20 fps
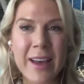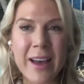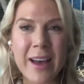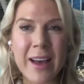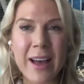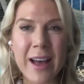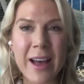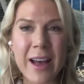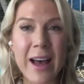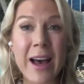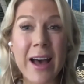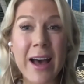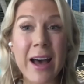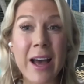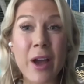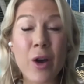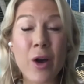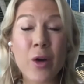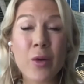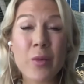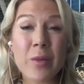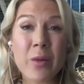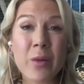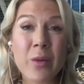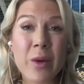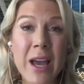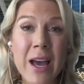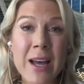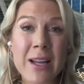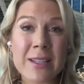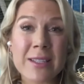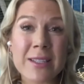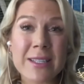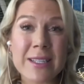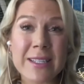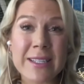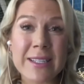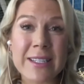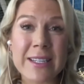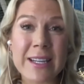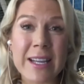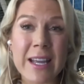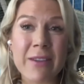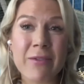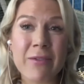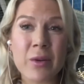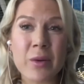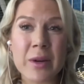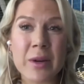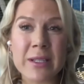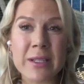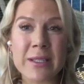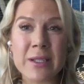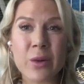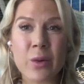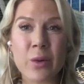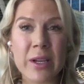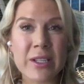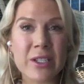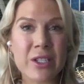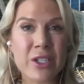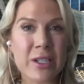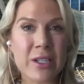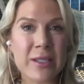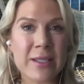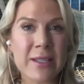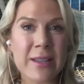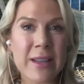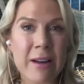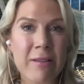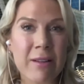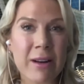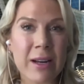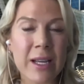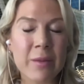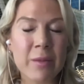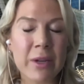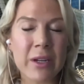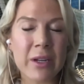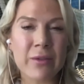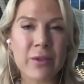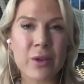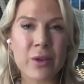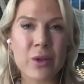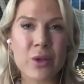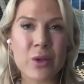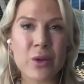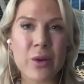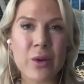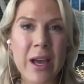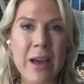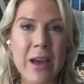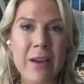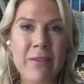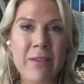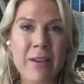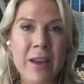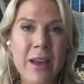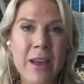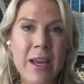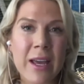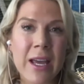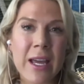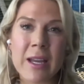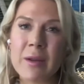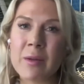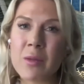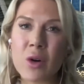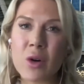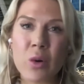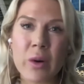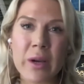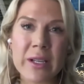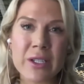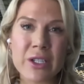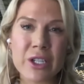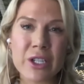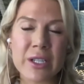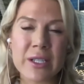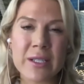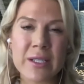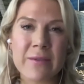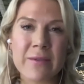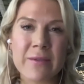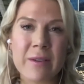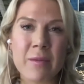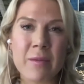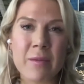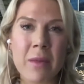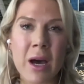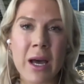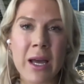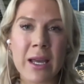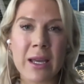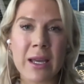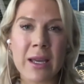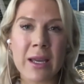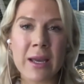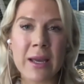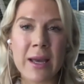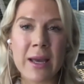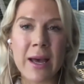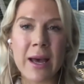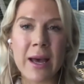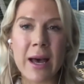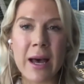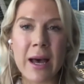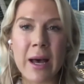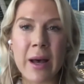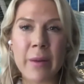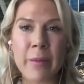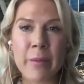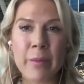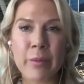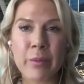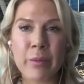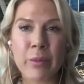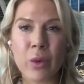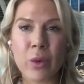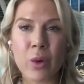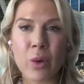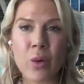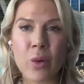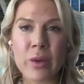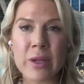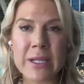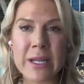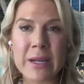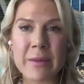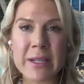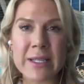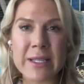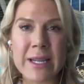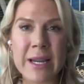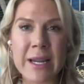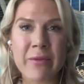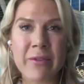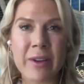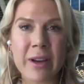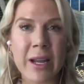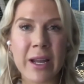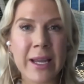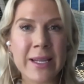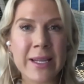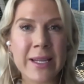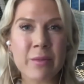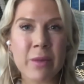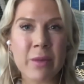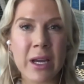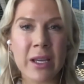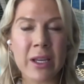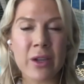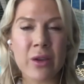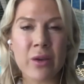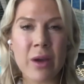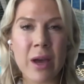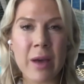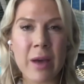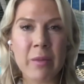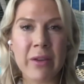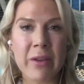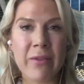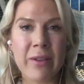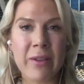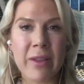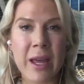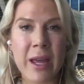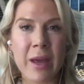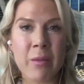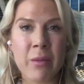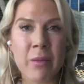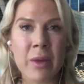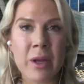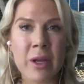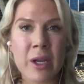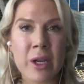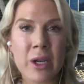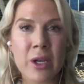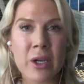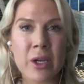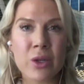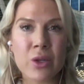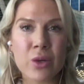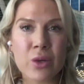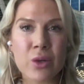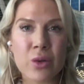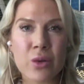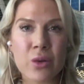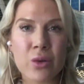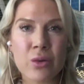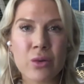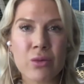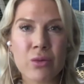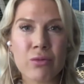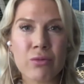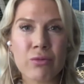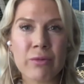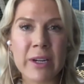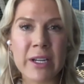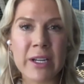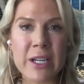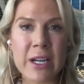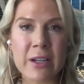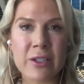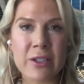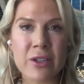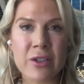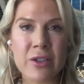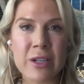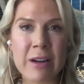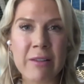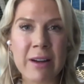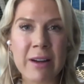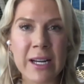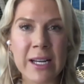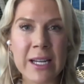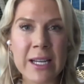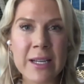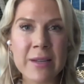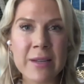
I hope that we answered everyone's questions thoroughly, but if you do have any more questions for Mike or the team at Stamford, I guess, Mike, are you happy for them to reach out to you directly?